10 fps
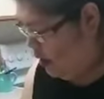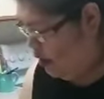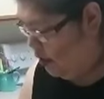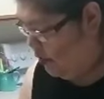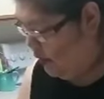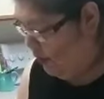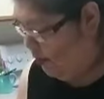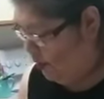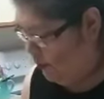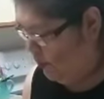2
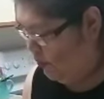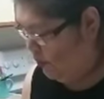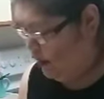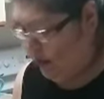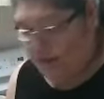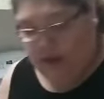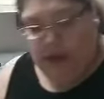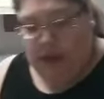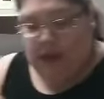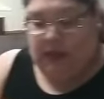tablespoons of
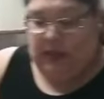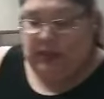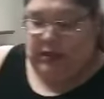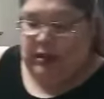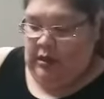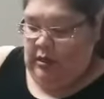yeast.